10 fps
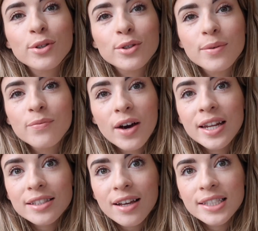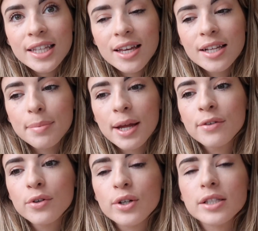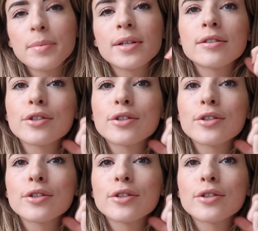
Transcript: got some fun, exciting things planned for Christmas.